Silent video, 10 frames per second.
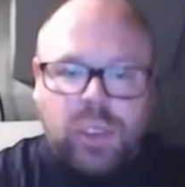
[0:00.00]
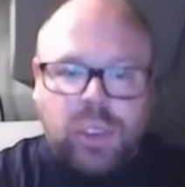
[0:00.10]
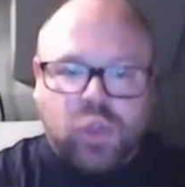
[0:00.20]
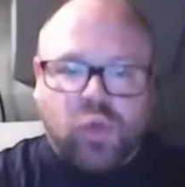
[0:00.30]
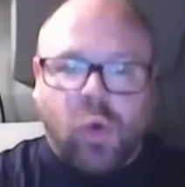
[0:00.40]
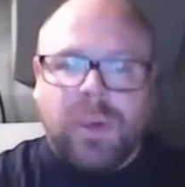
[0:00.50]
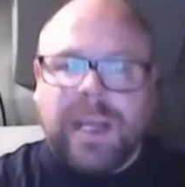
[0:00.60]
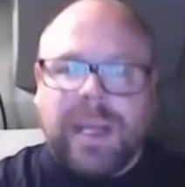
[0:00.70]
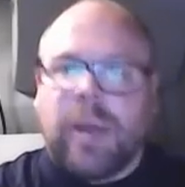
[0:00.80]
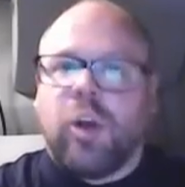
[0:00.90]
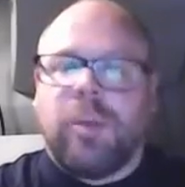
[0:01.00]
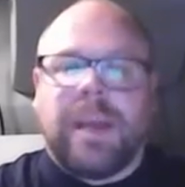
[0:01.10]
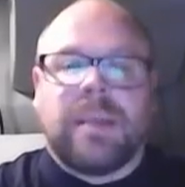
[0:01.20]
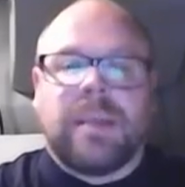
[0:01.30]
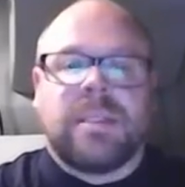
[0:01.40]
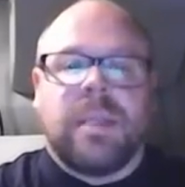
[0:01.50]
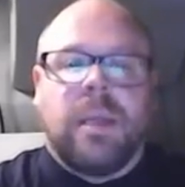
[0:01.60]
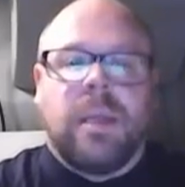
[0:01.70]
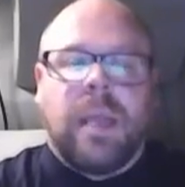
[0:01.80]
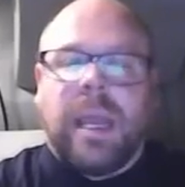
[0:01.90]
drawing that air mass
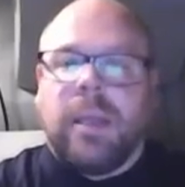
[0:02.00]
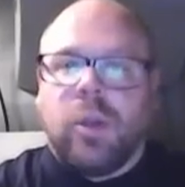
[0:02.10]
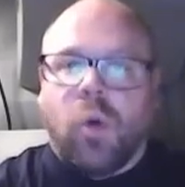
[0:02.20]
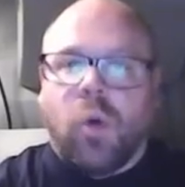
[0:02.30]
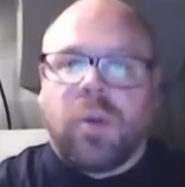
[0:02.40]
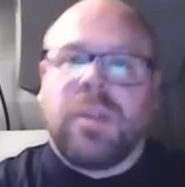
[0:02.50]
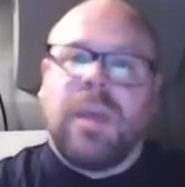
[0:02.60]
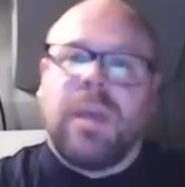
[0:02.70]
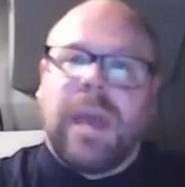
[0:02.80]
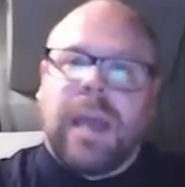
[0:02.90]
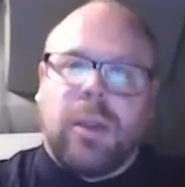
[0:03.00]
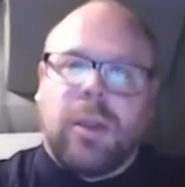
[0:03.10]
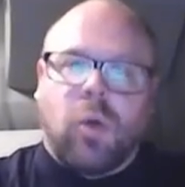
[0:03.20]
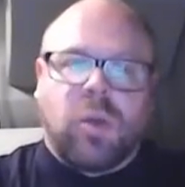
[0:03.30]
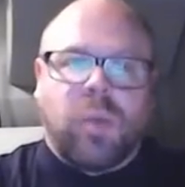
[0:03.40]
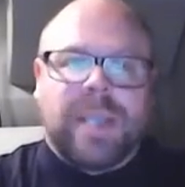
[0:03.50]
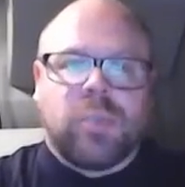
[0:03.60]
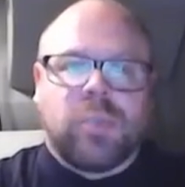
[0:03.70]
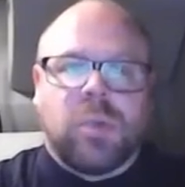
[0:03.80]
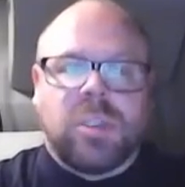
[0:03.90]
north and
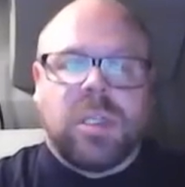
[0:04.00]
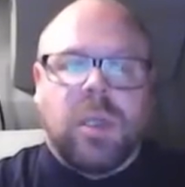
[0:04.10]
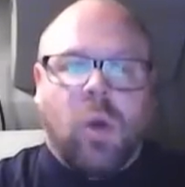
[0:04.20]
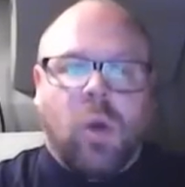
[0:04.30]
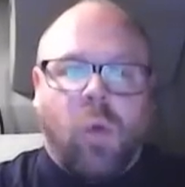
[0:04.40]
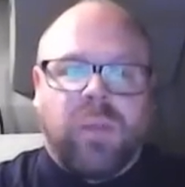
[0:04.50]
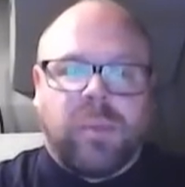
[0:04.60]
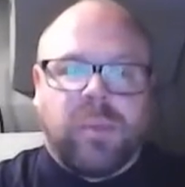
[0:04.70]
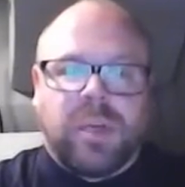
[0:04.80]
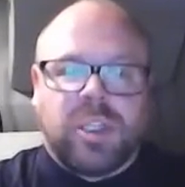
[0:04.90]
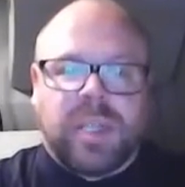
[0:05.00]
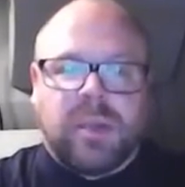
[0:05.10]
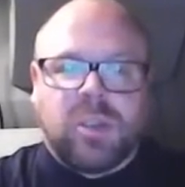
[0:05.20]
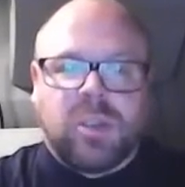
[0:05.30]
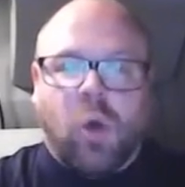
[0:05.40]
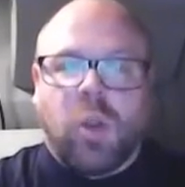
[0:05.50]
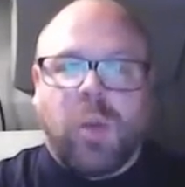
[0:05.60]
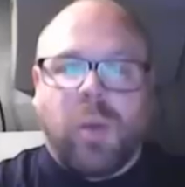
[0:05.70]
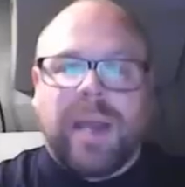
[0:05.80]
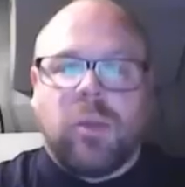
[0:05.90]
northwestwards over the British Isles. All the
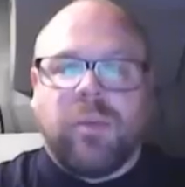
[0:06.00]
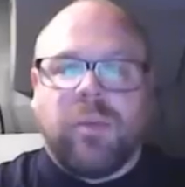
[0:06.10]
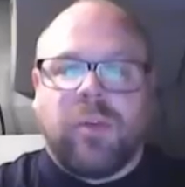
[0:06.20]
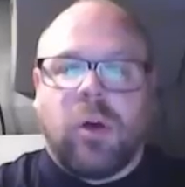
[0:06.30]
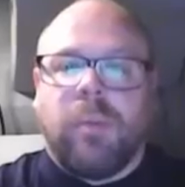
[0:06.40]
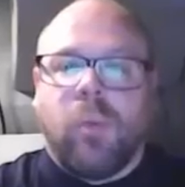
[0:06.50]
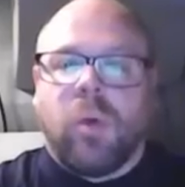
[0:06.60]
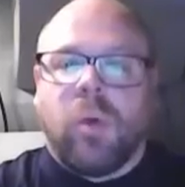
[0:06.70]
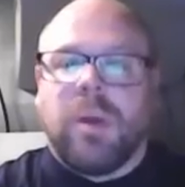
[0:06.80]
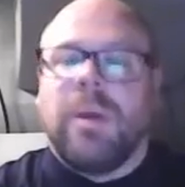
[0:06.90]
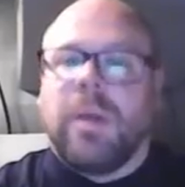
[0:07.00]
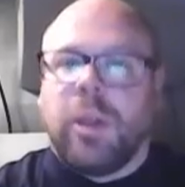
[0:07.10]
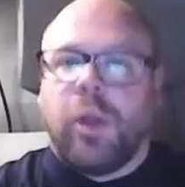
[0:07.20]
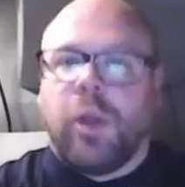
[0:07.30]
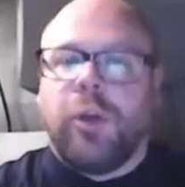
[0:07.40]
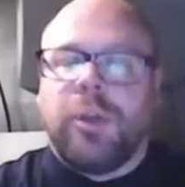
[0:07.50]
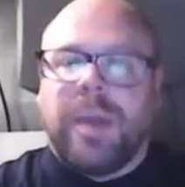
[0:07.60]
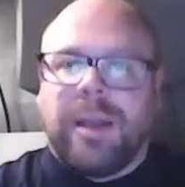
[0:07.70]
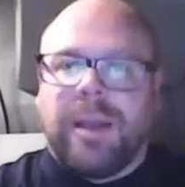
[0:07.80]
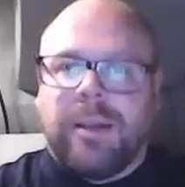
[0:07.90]
while, we've got more cloud
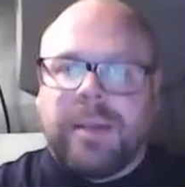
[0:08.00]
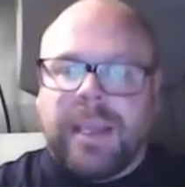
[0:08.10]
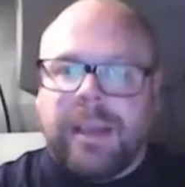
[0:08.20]
and